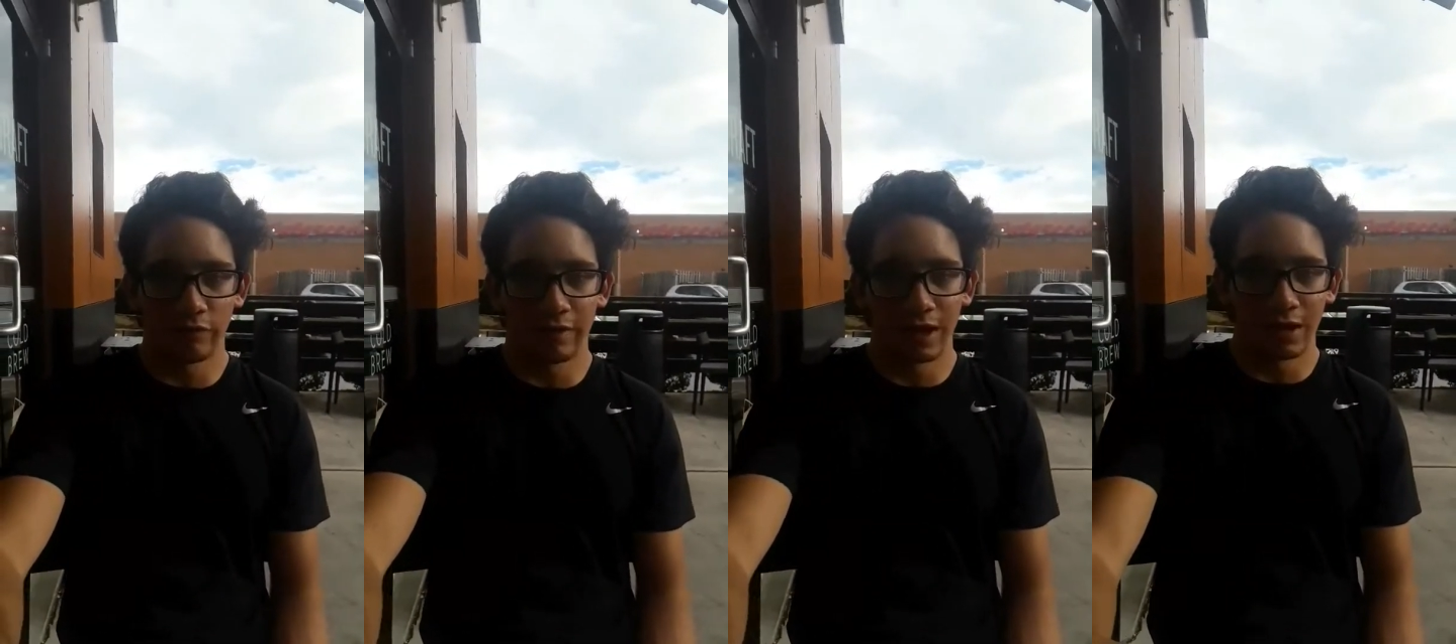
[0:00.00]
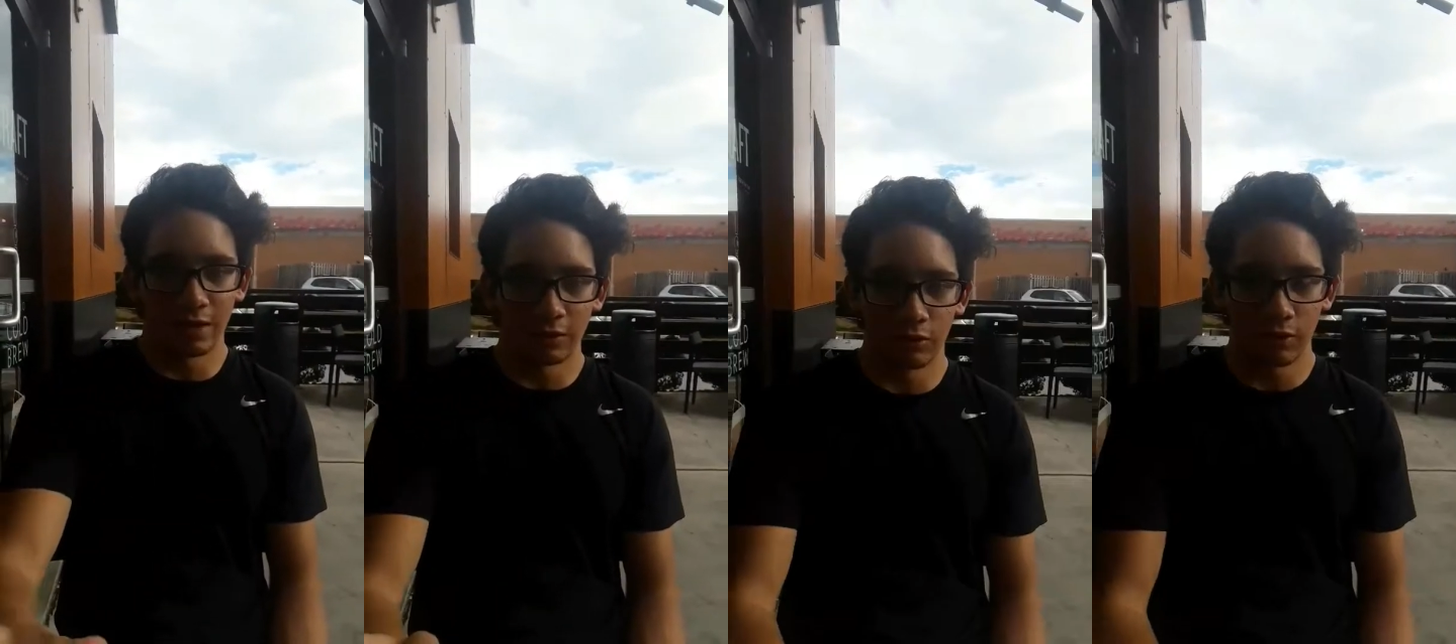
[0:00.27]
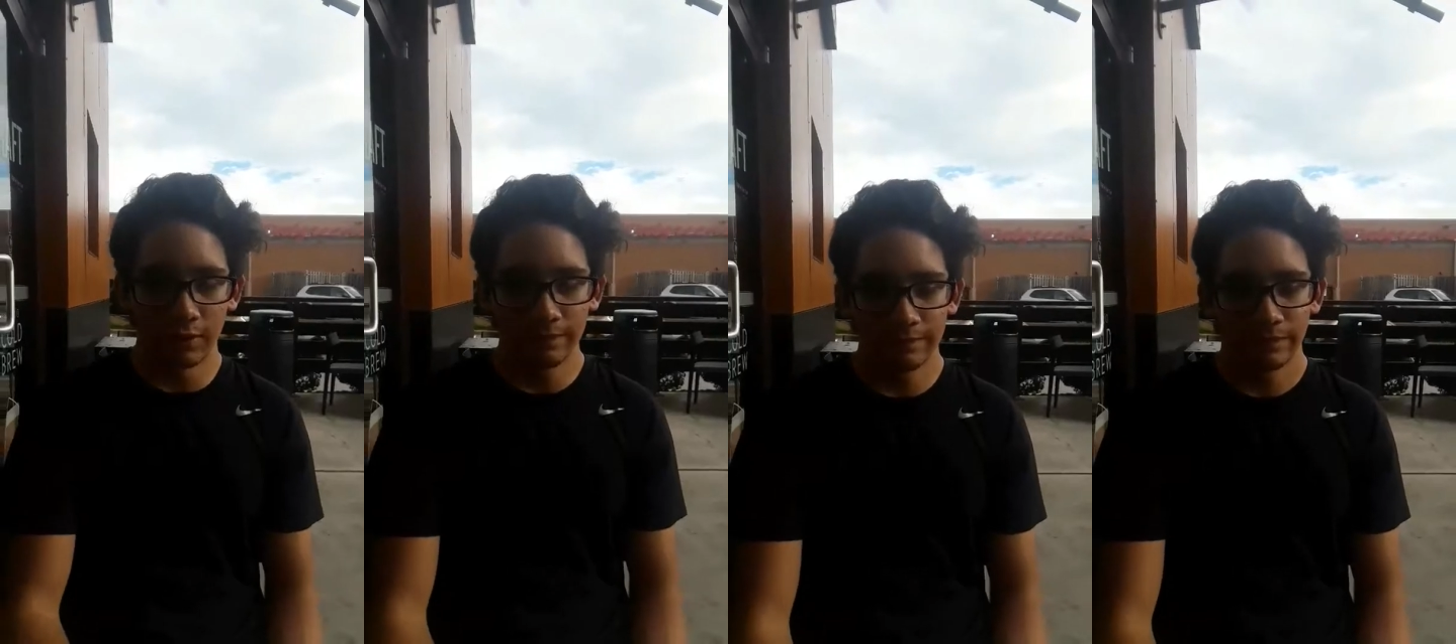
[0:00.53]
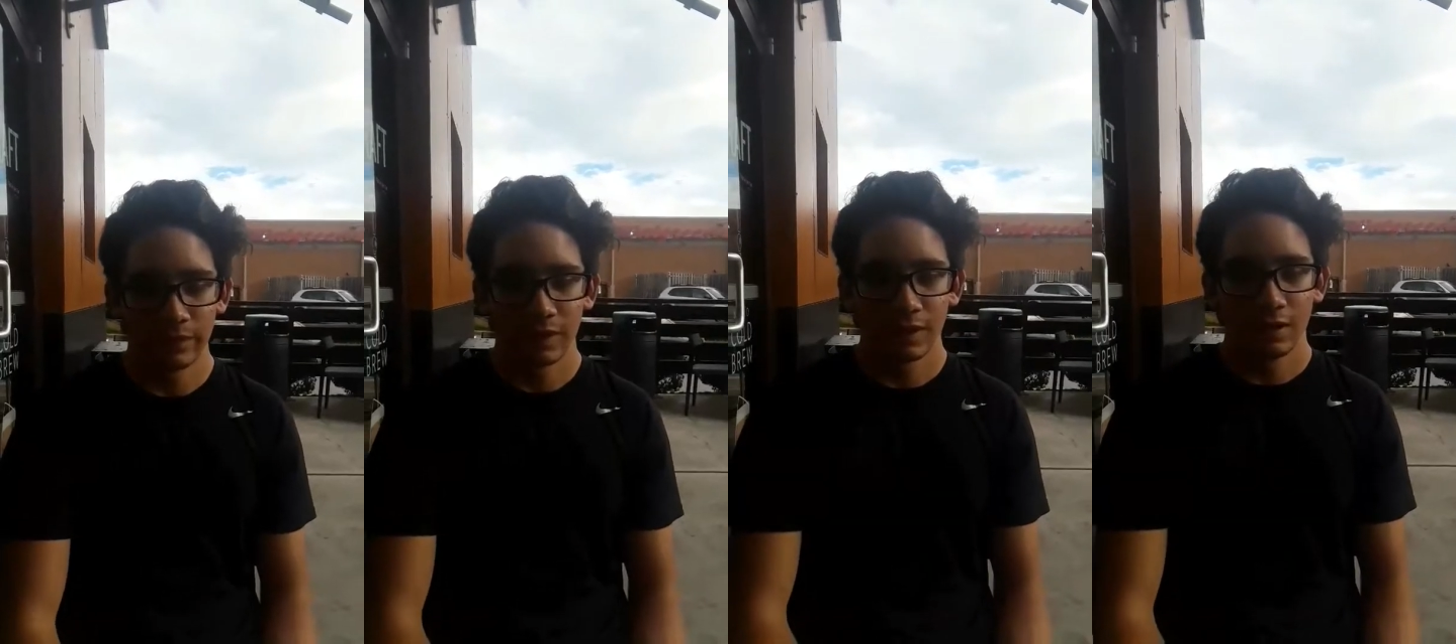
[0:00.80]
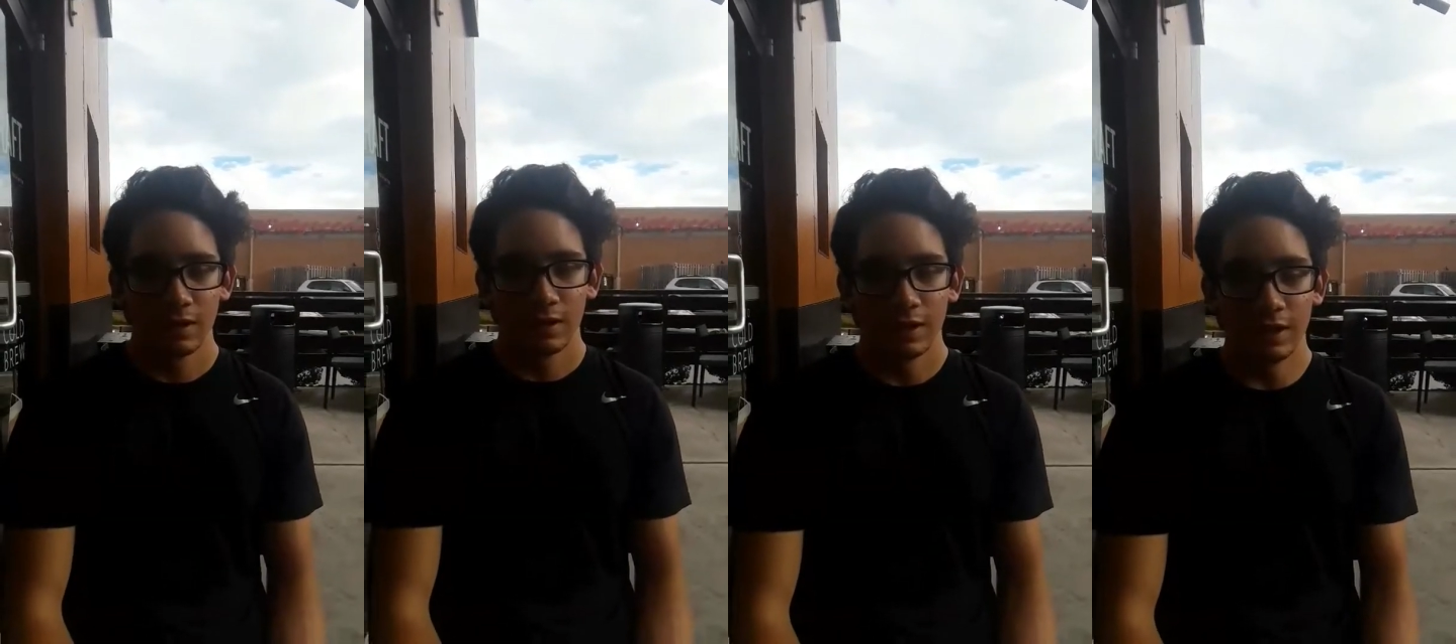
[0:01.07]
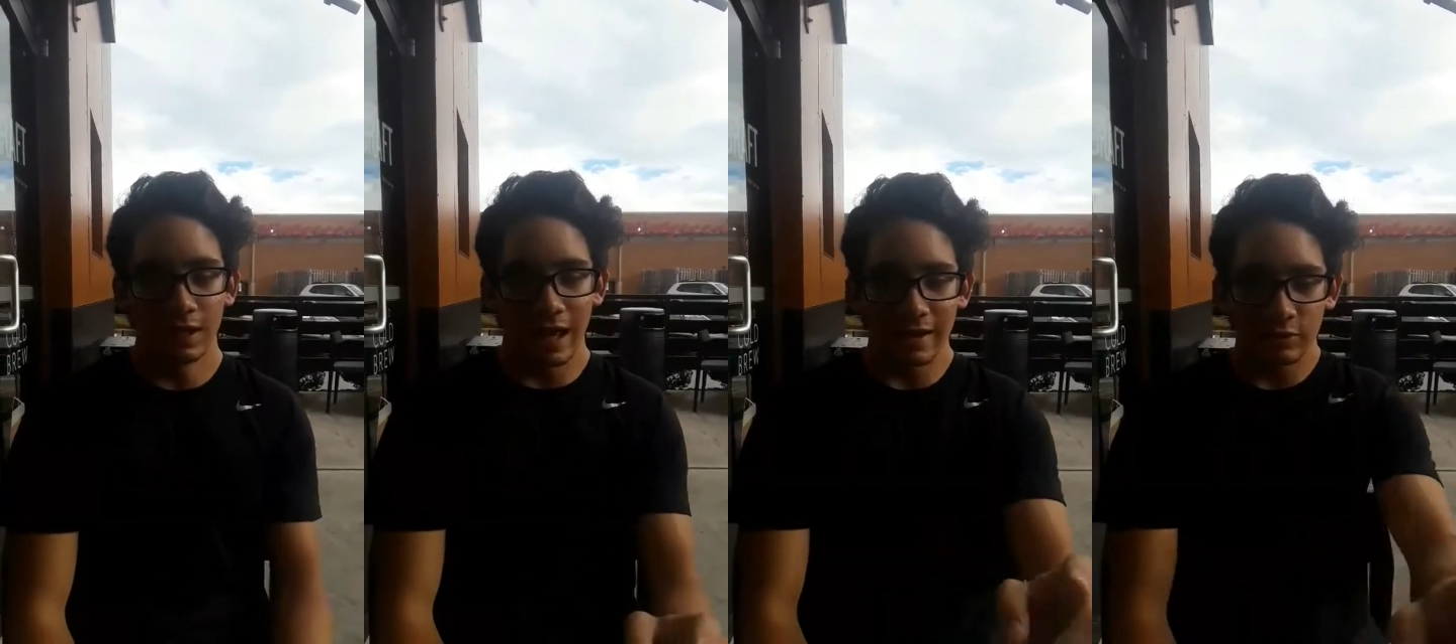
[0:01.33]
vanilla and cream.
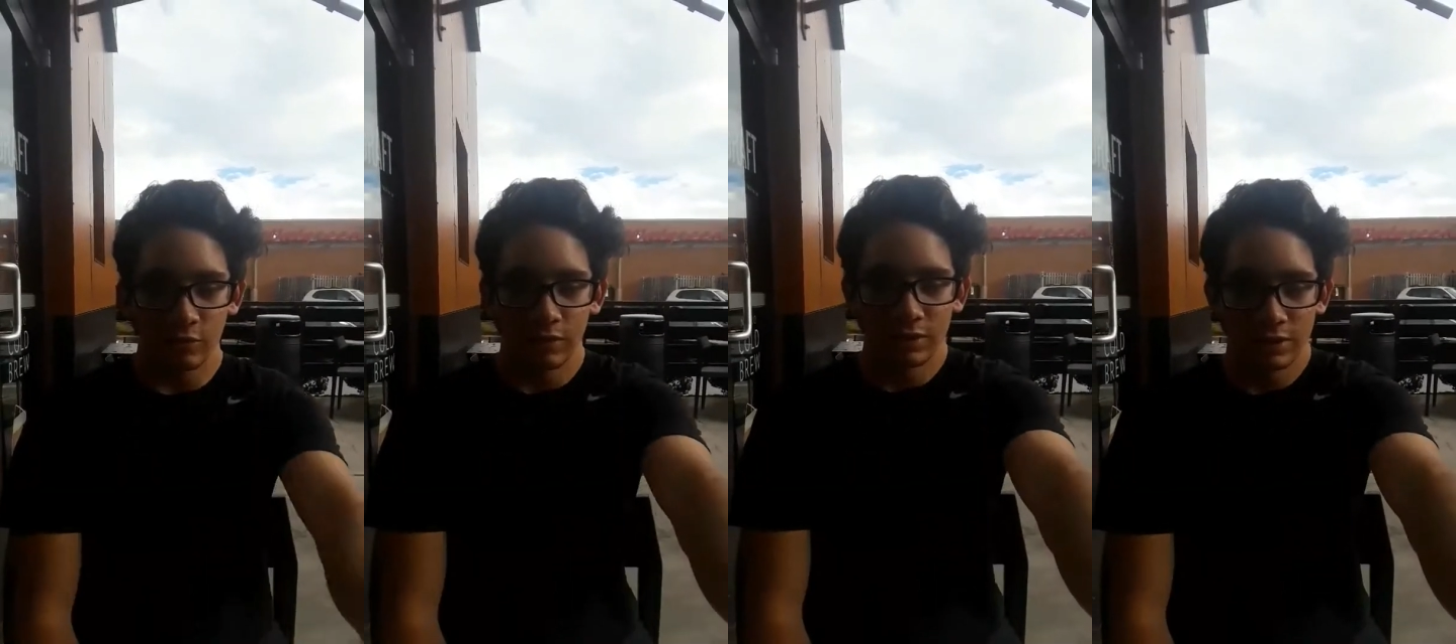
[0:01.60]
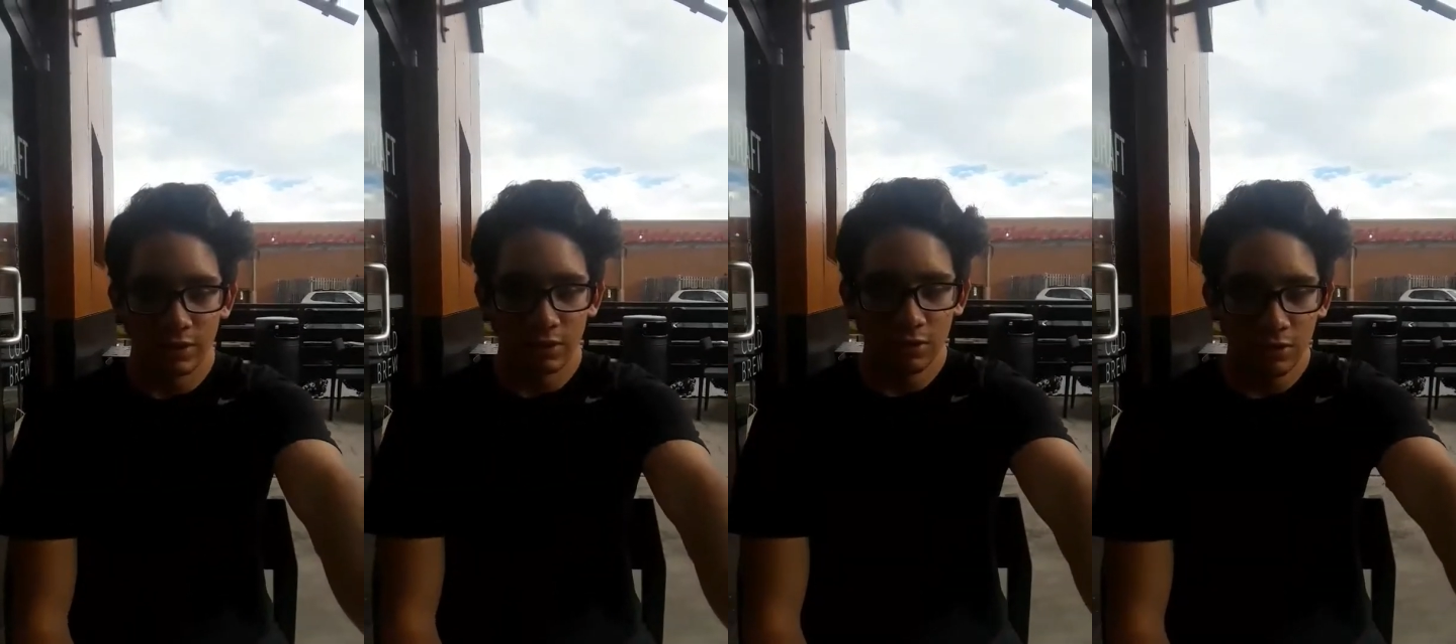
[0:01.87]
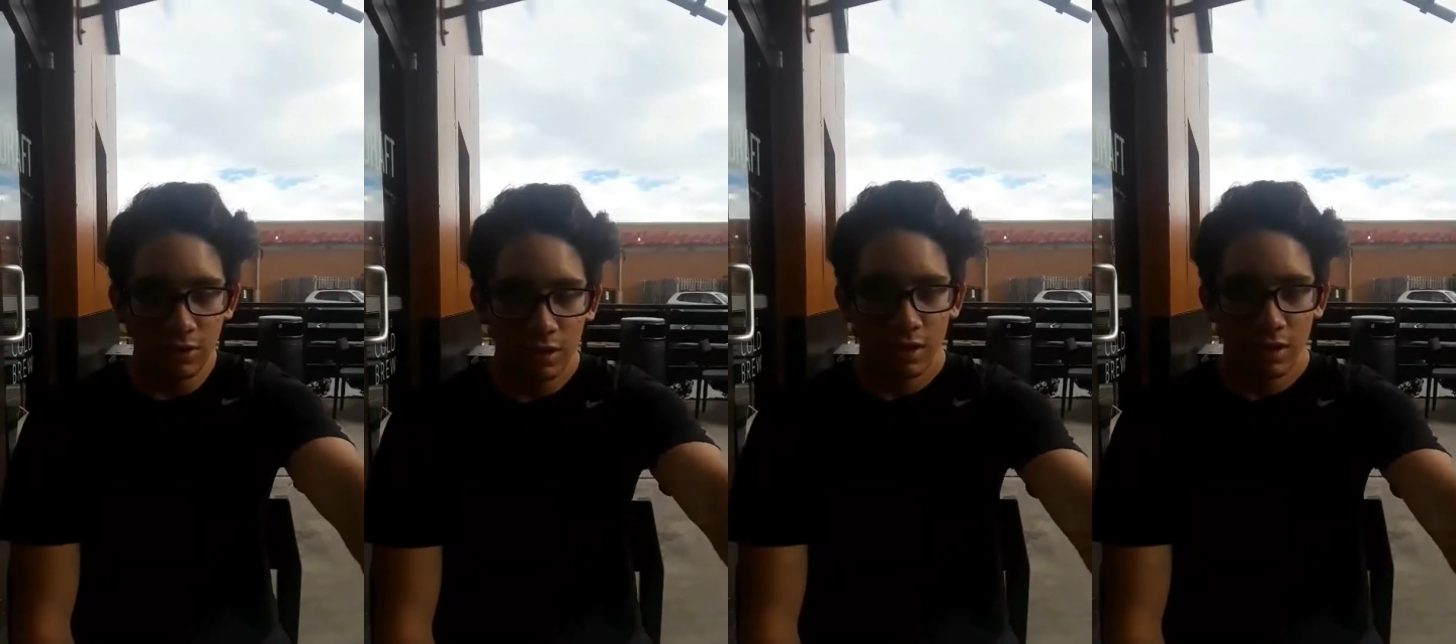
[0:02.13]
He does one too.